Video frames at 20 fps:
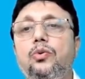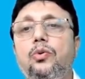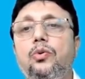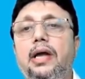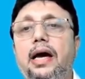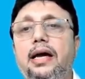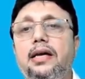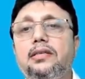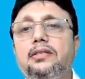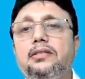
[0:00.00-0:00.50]

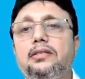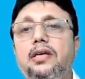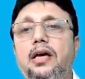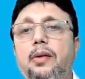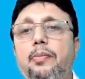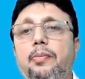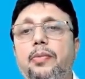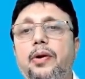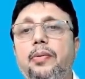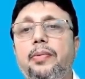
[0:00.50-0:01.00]
two
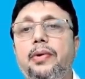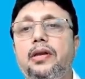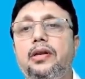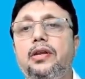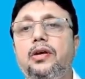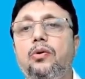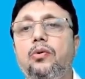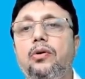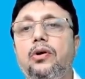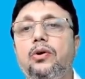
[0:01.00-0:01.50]
lines are
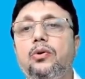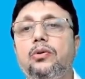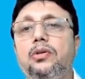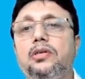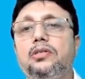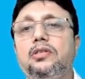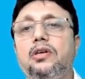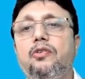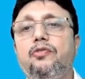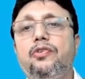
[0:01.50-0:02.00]
perpendicular to
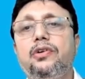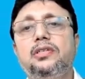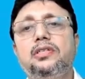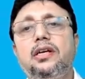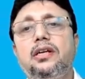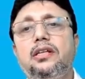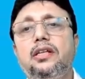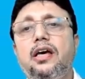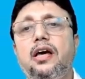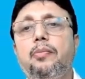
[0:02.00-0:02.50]
the
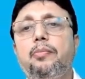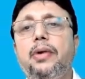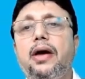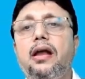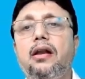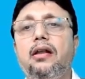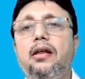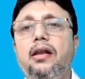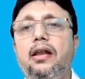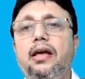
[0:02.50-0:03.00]
surface and they are
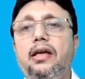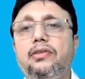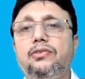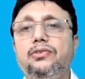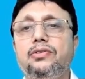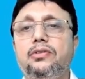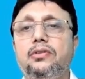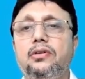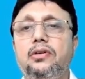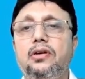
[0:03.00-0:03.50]
parallel
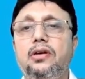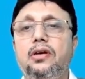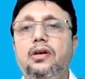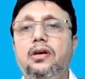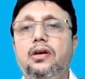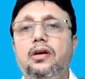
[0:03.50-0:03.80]
hence.